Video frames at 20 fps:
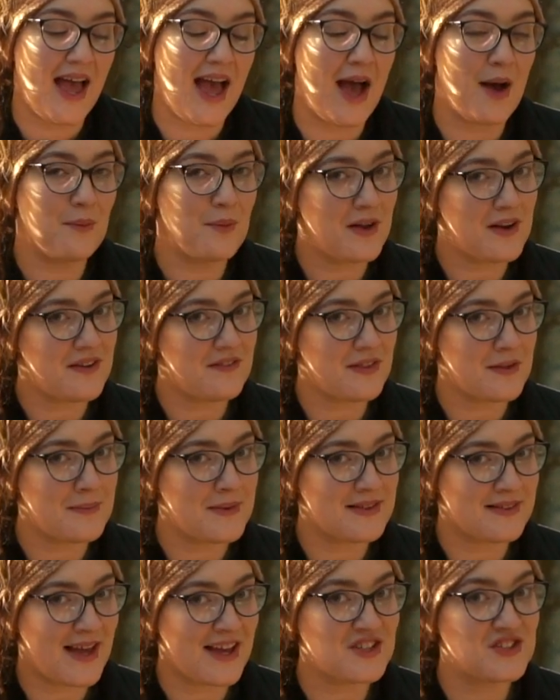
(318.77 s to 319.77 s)
And one of them
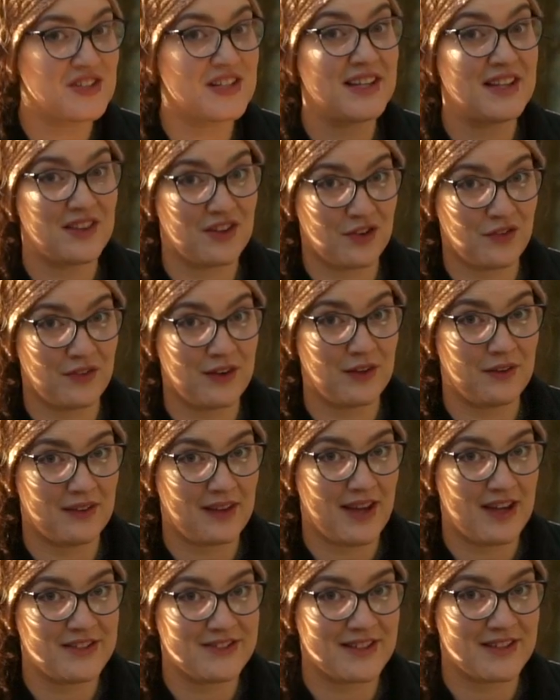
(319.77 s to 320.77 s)
is actually the grill
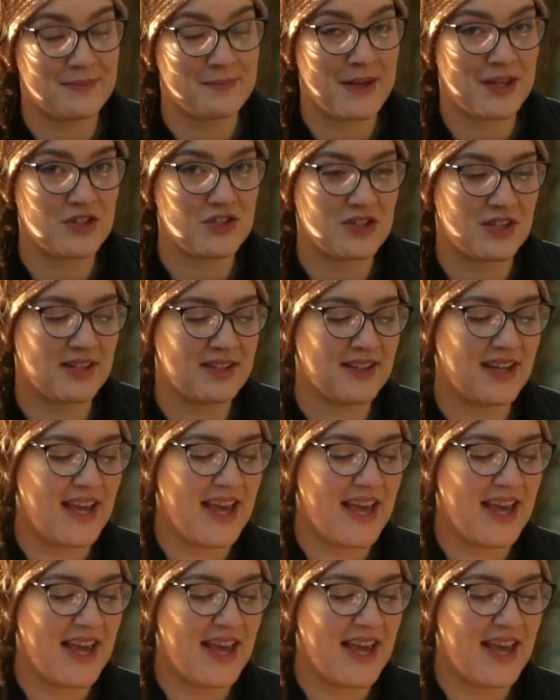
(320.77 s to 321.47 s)
that I just mentioned.